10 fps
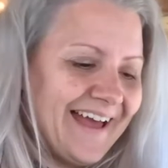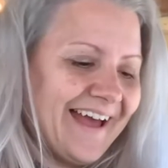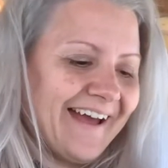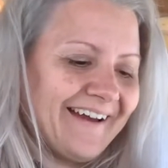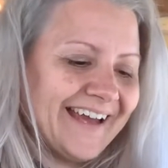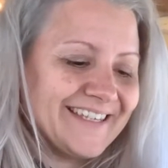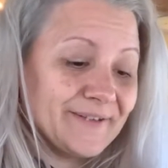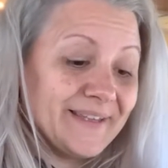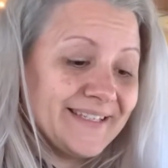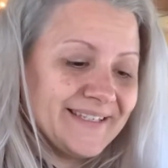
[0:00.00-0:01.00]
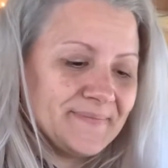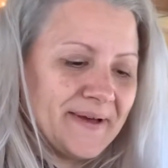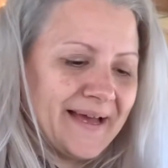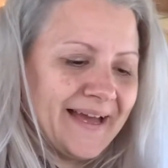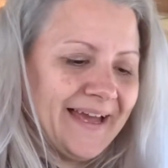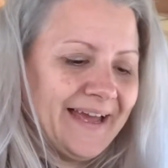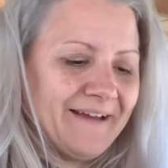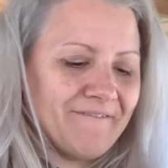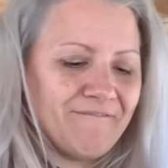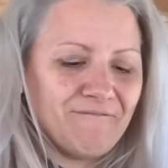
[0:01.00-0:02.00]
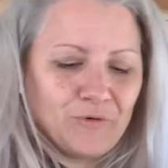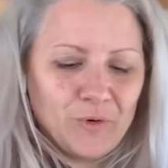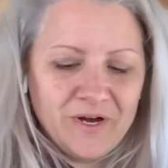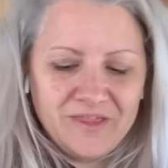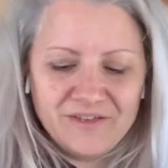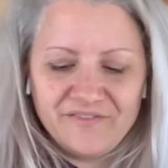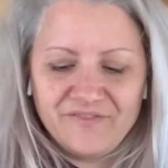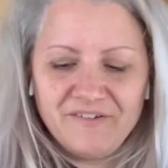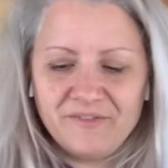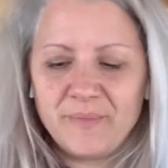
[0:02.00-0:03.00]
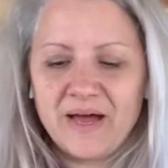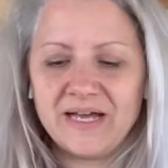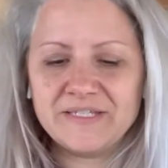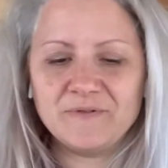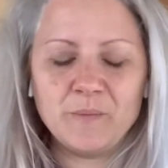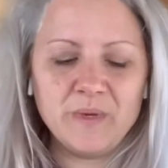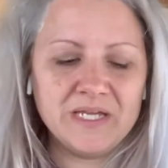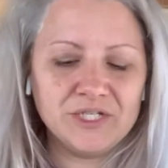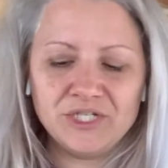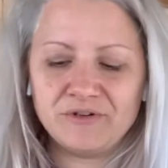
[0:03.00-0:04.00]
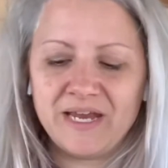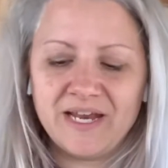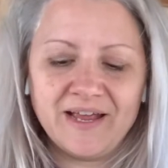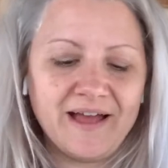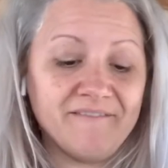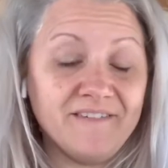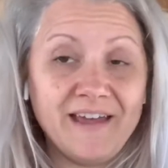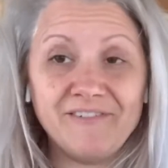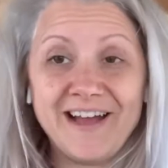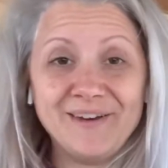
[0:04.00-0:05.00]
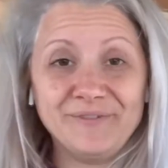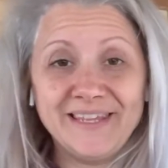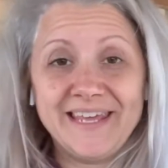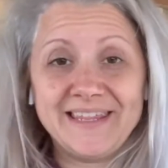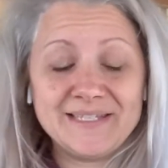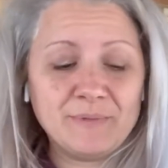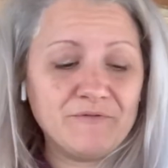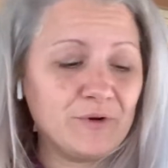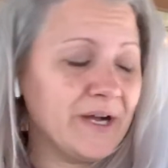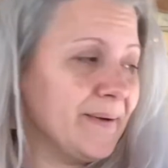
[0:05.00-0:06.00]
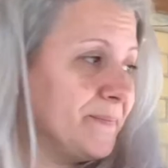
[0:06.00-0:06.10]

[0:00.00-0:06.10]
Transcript: All right, so this is my 4th or 5th box from B&G Trading. I've never gotten one like this before.